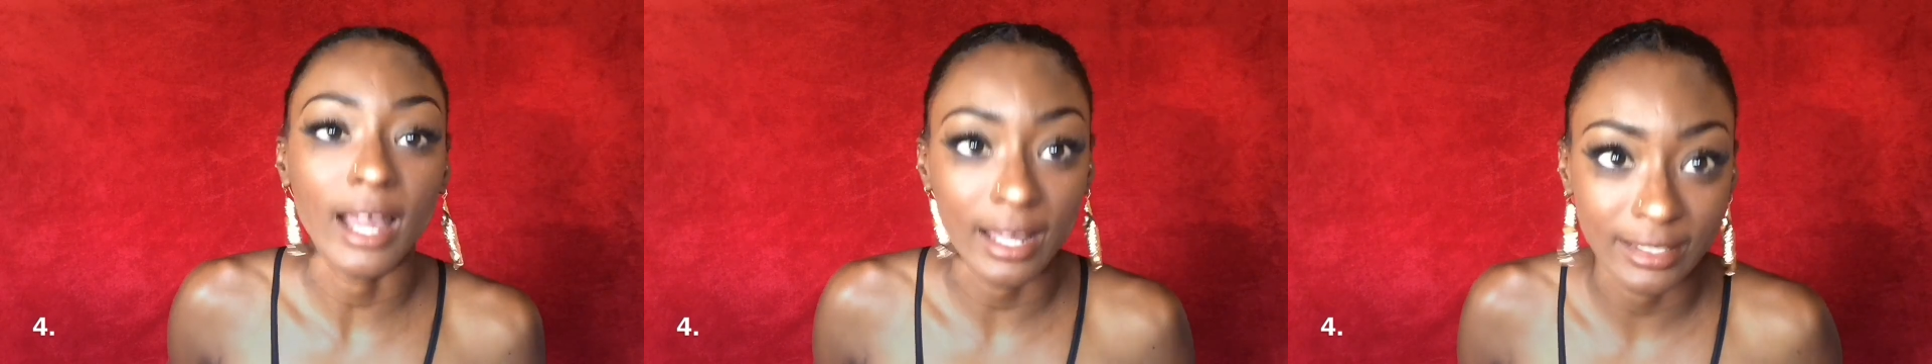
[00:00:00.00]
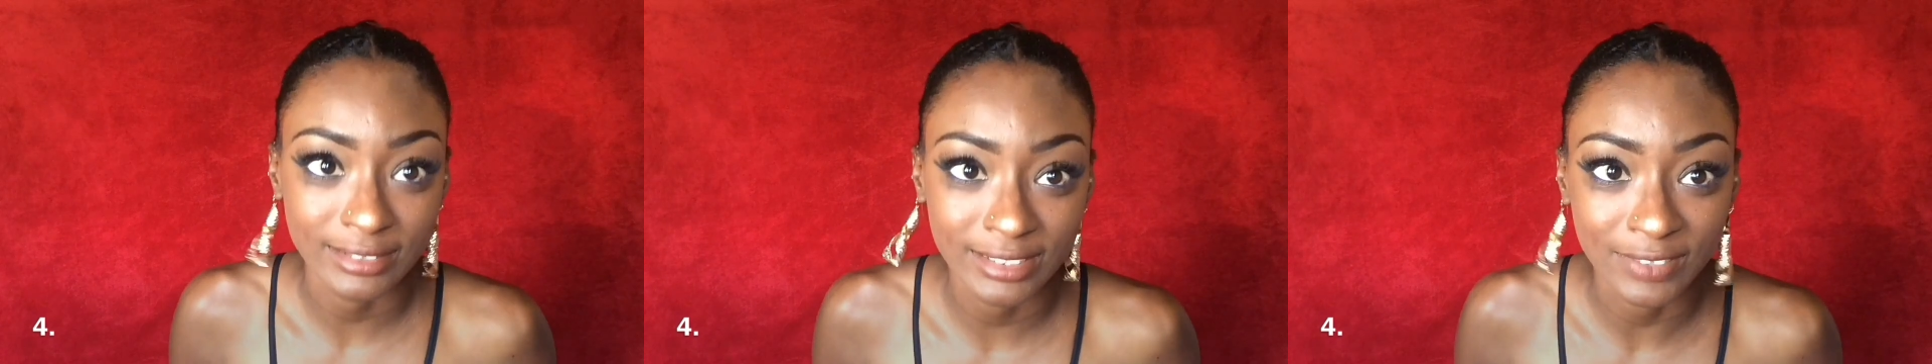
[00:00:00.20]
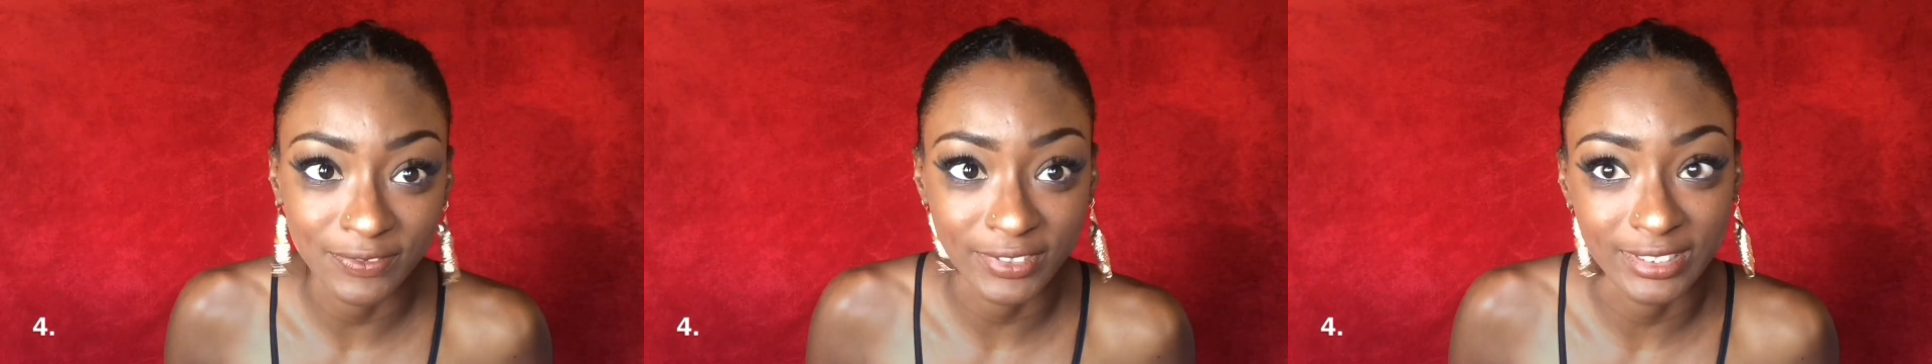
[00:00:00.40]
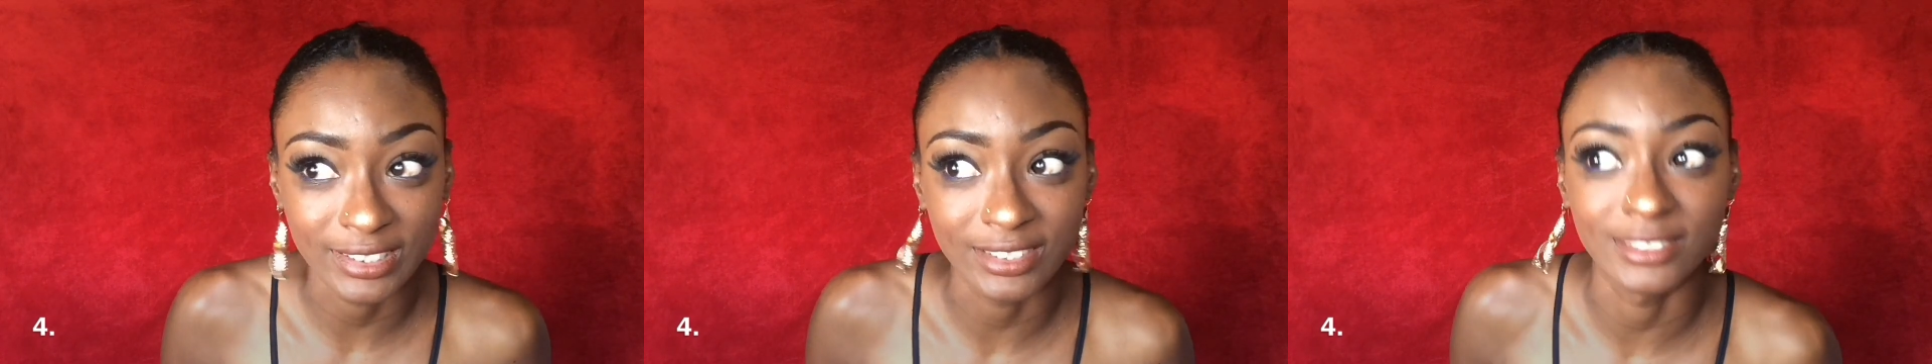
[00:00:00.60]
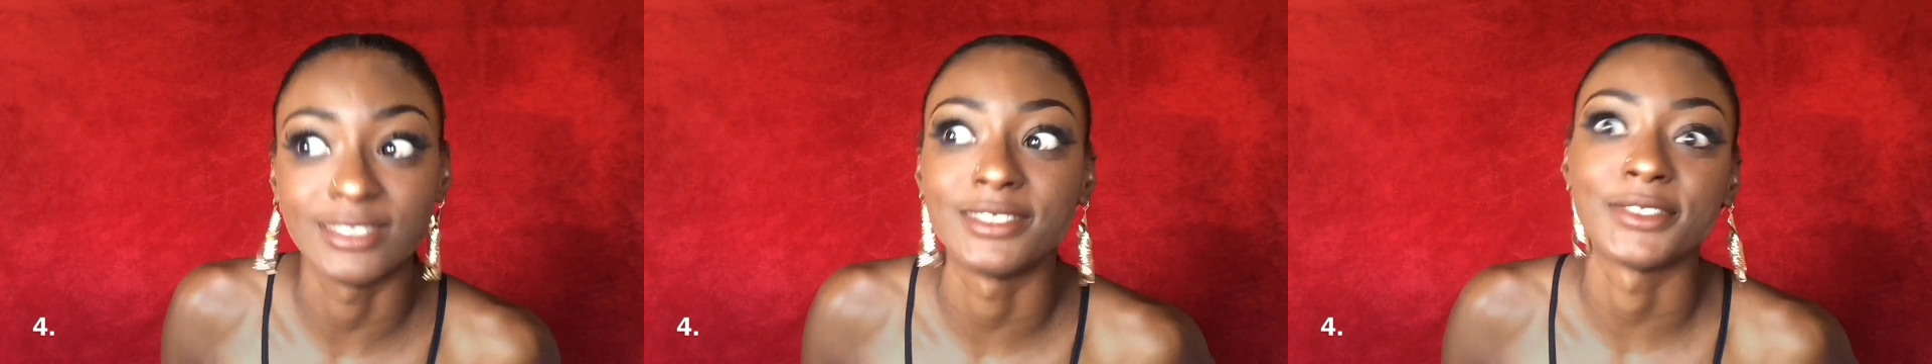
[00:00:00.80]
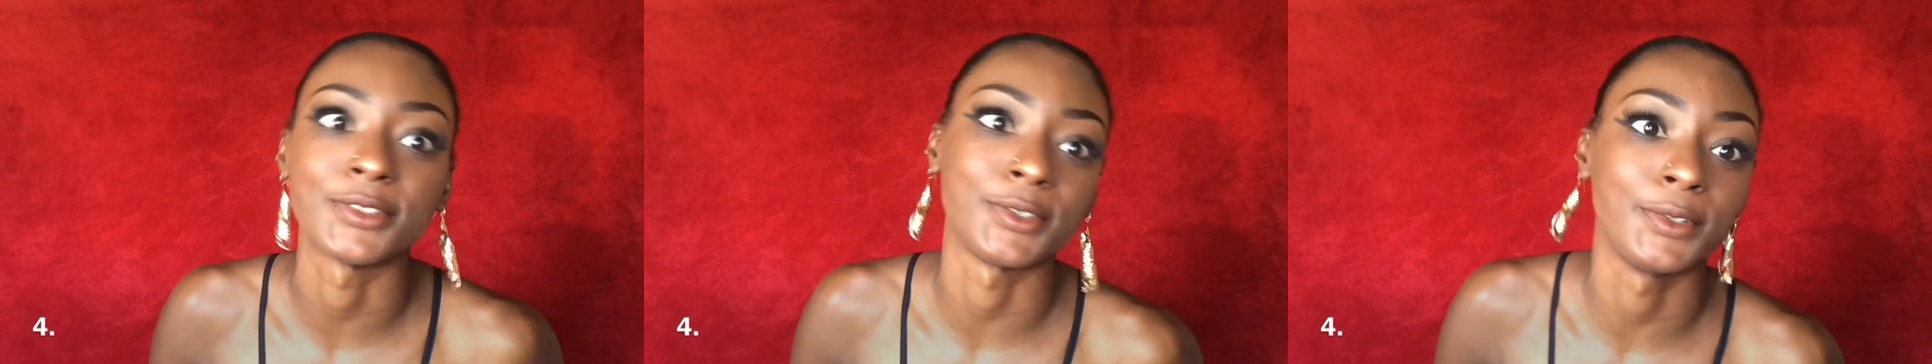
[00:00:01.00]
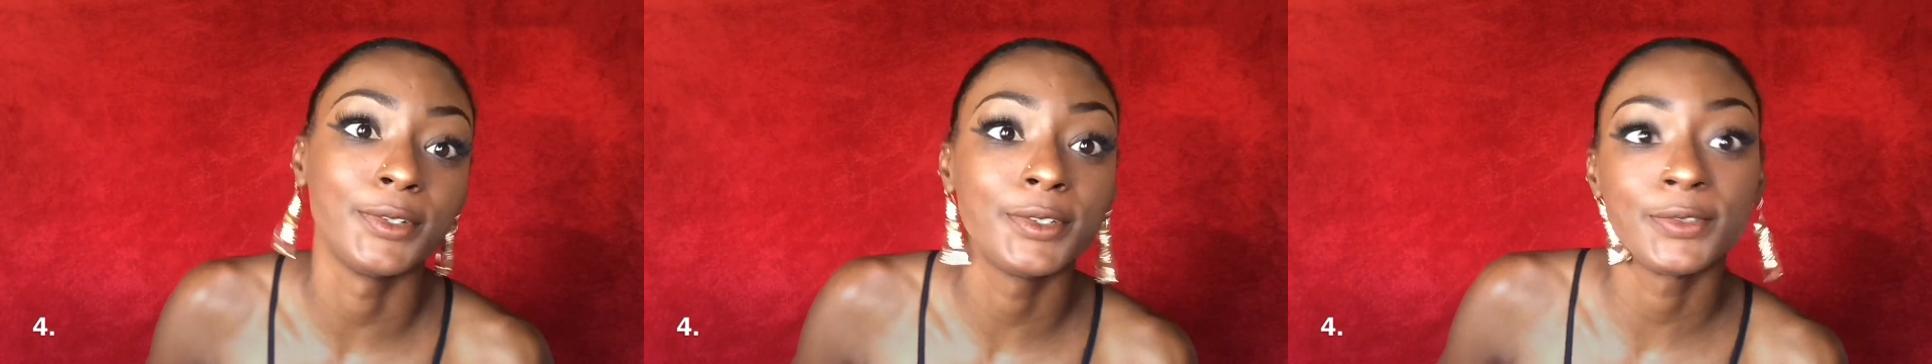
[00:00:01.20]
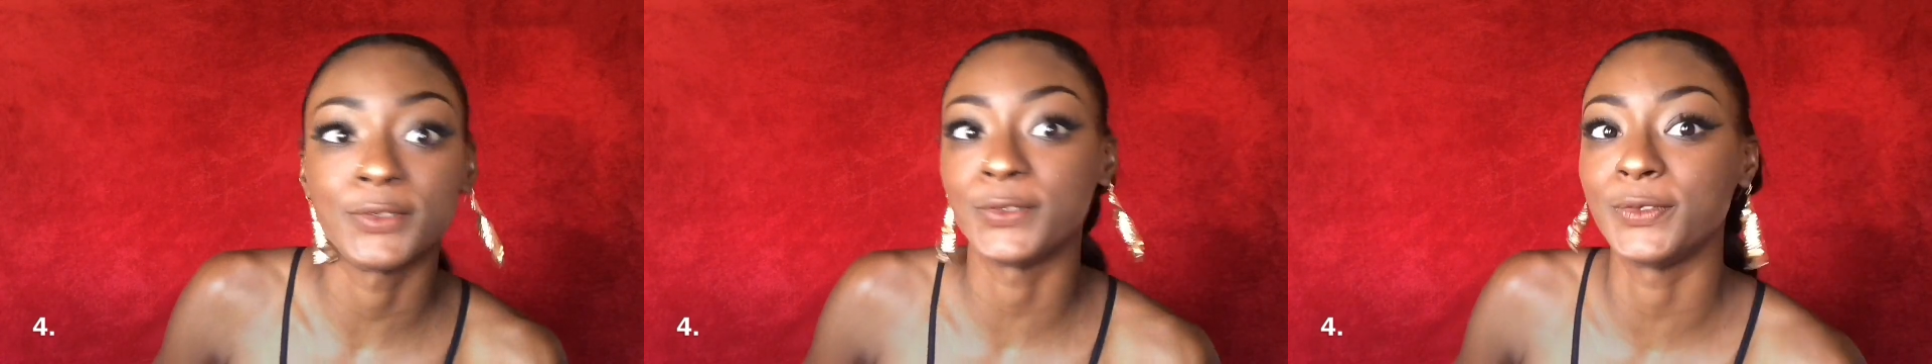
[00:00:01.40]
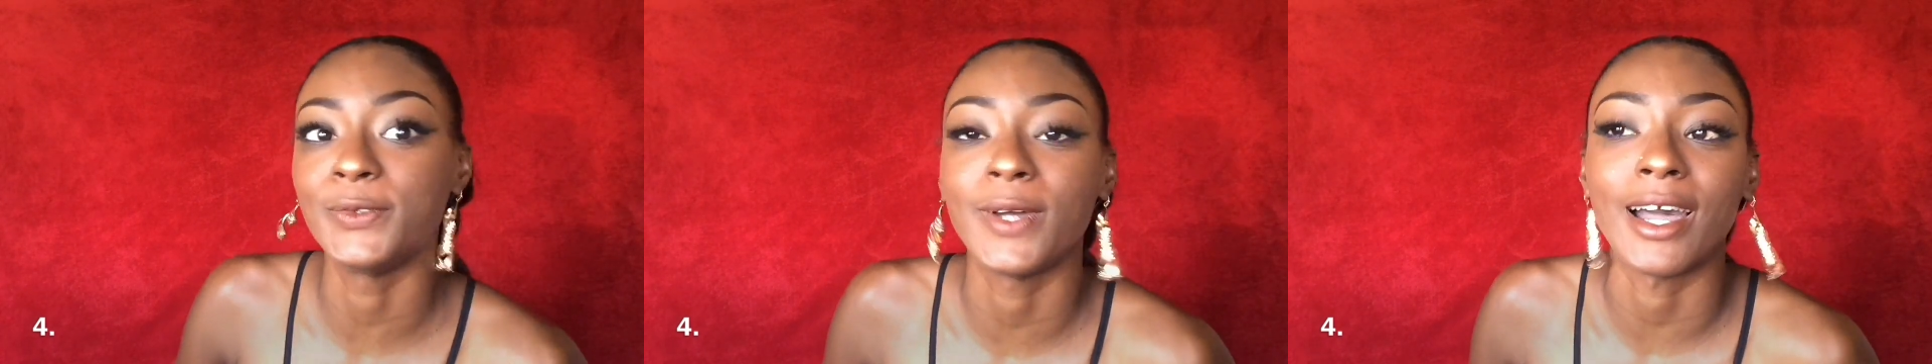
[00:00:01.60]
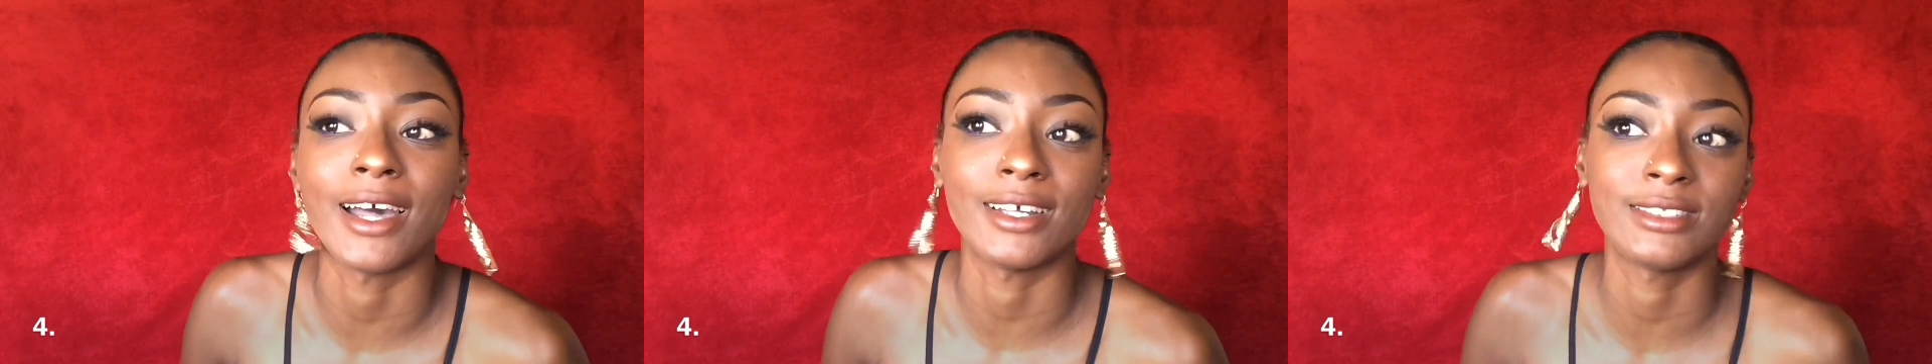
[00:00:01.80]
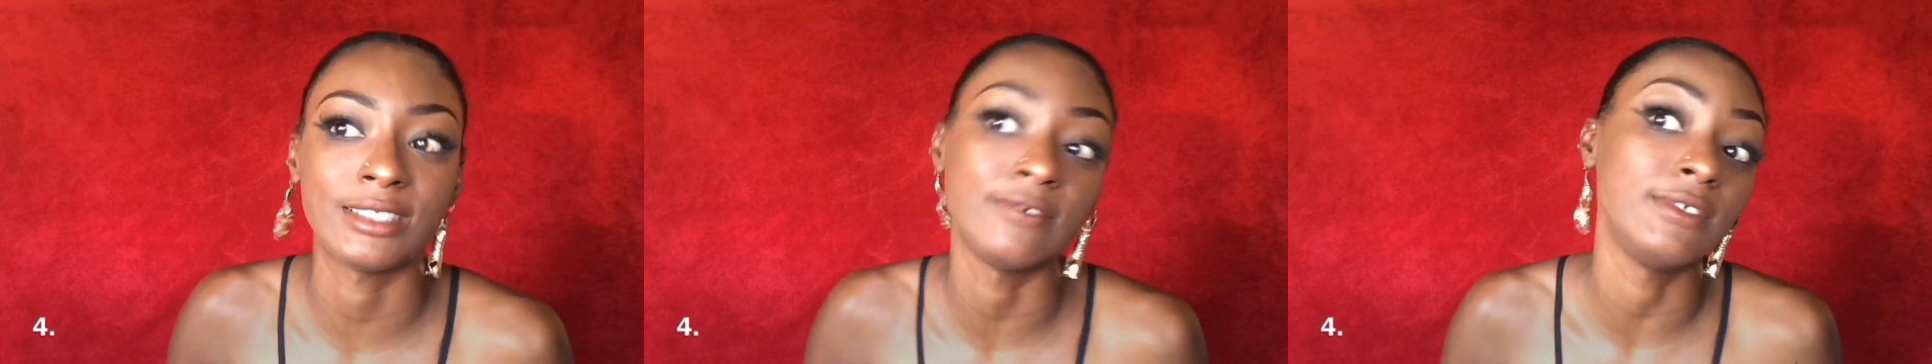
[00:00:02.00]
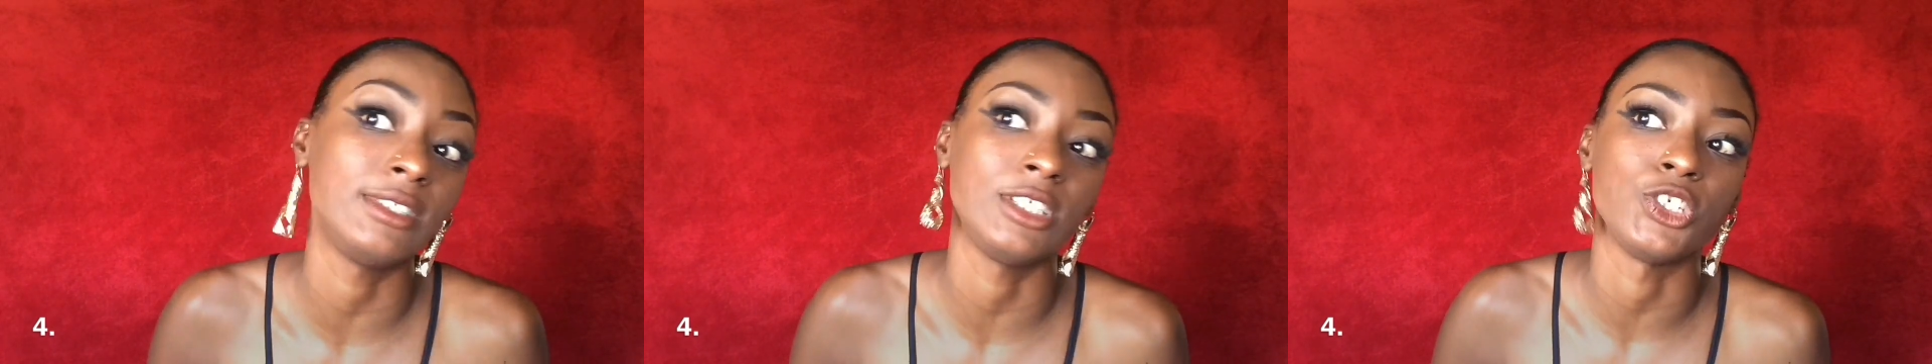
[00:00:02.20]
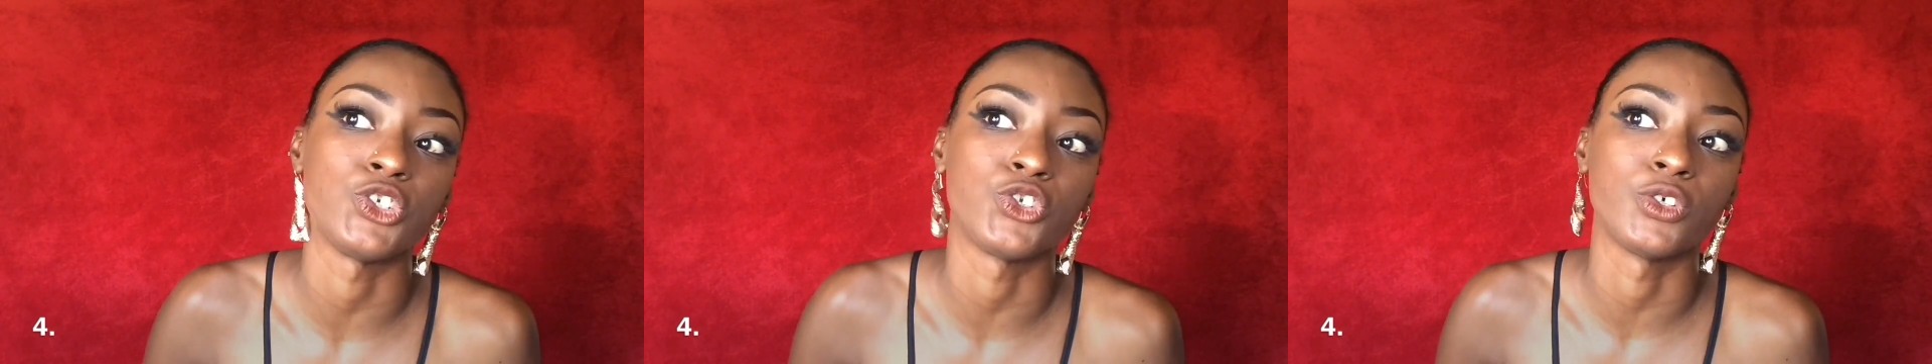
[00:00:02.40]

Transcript: activities. Go do activities.